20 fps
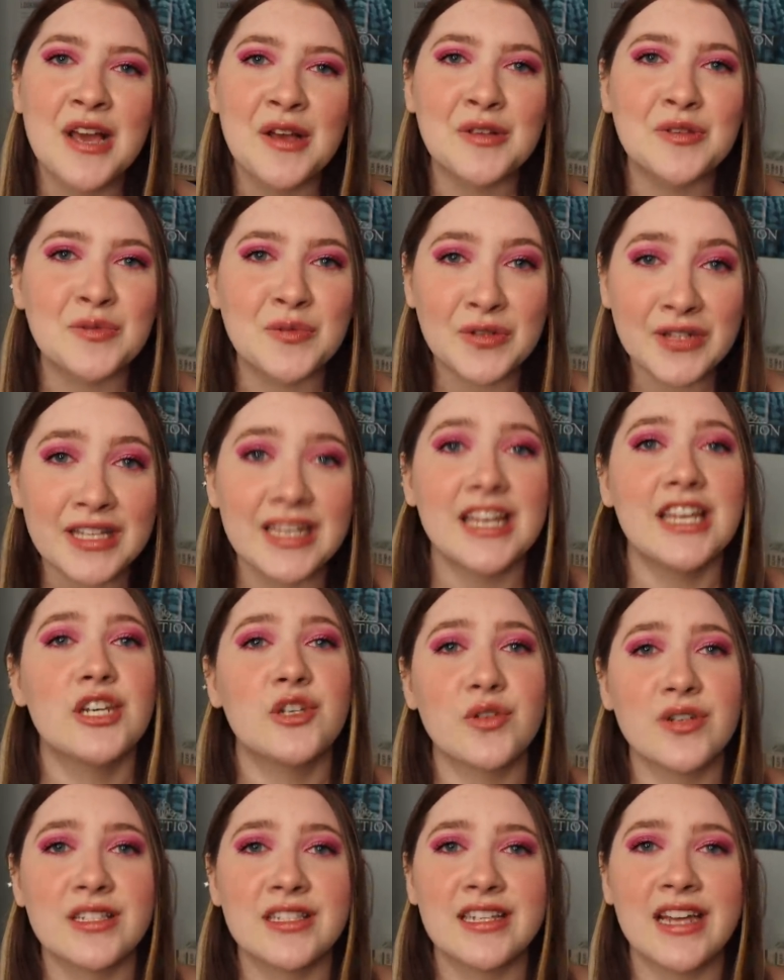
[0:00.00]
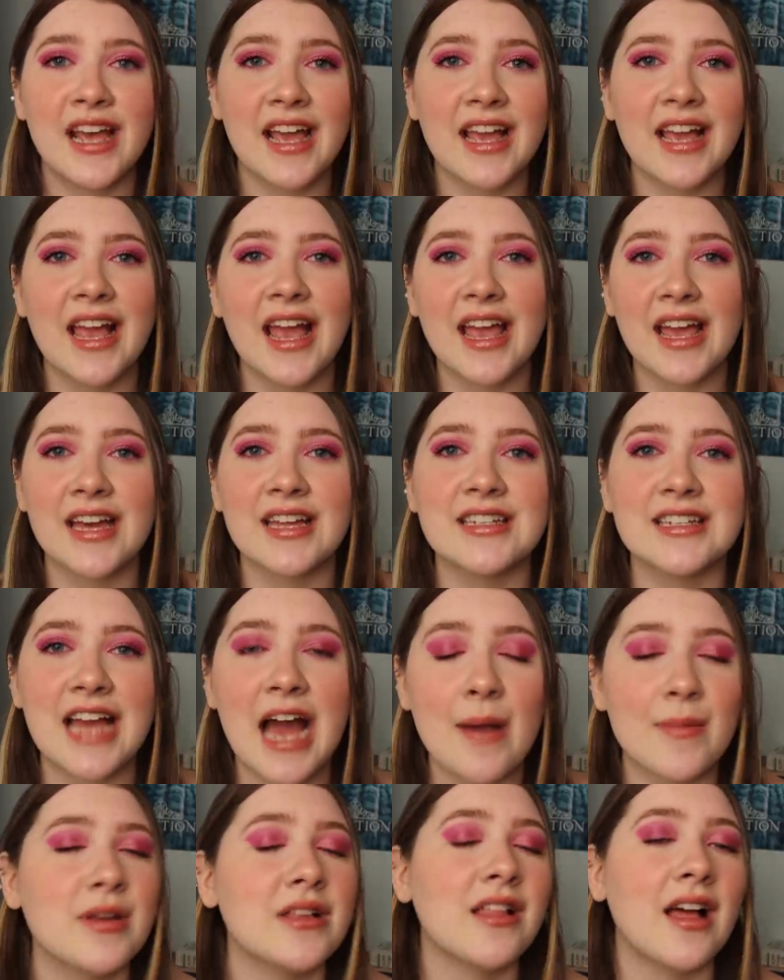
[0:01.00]
It was really interesting and
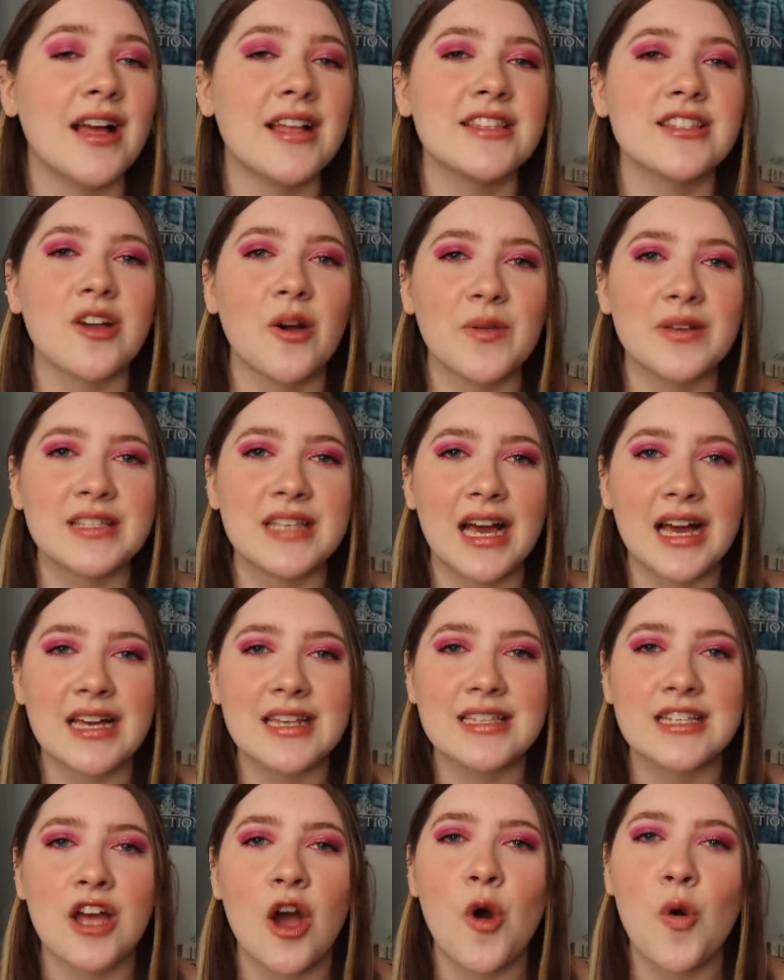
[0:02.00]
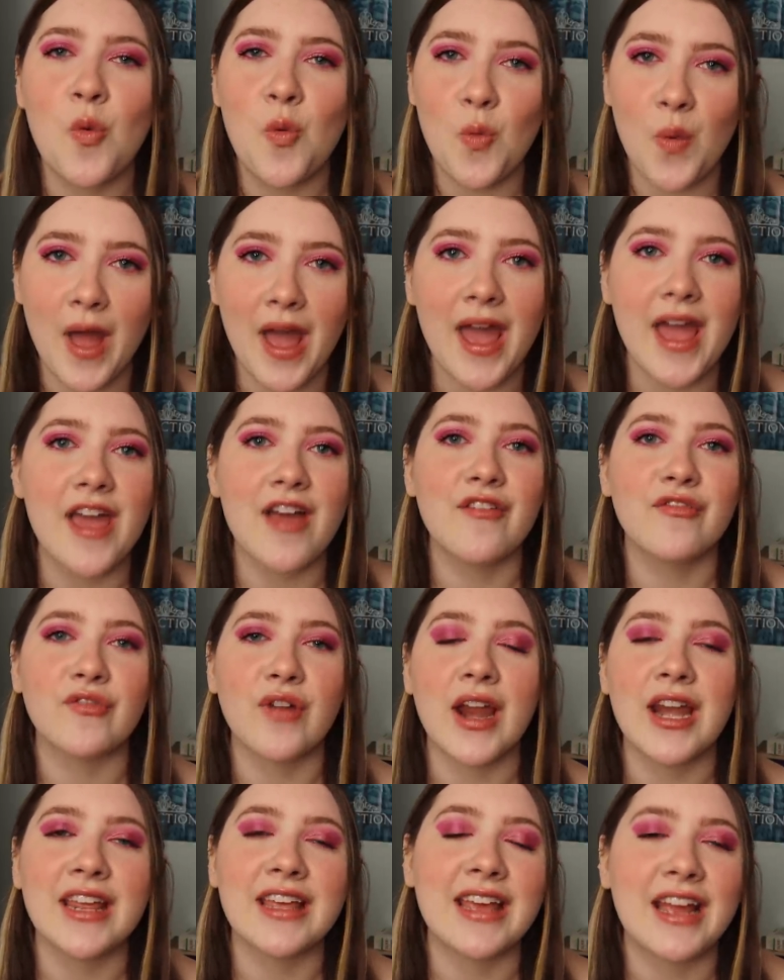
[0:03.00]
Abbi Glines always has a way of
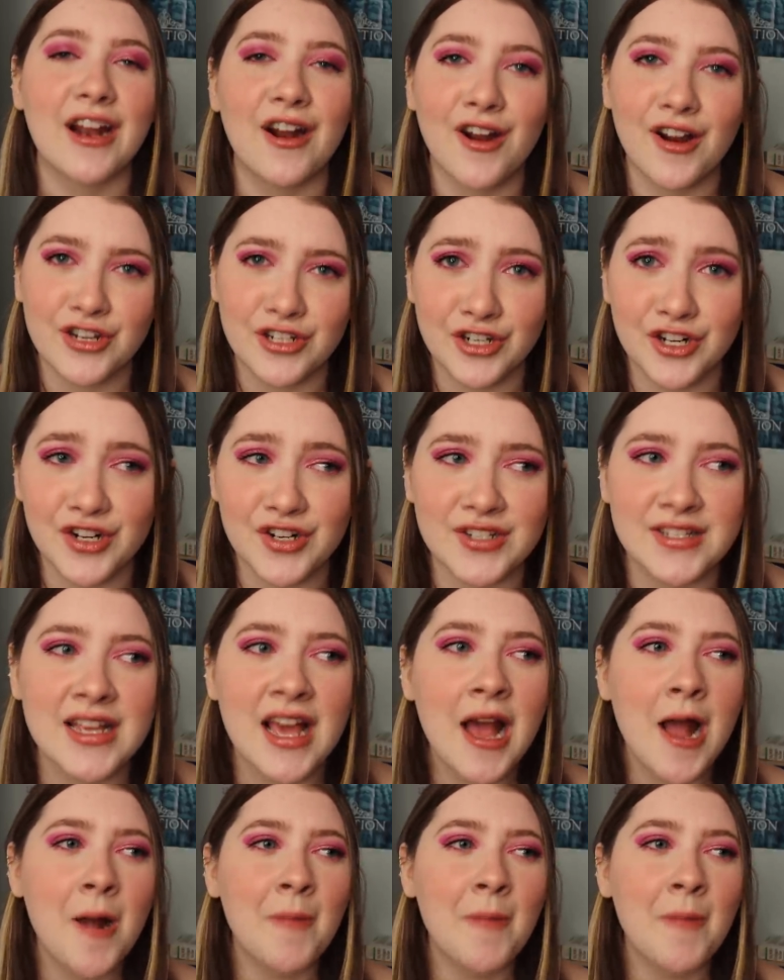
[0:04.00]
writing characters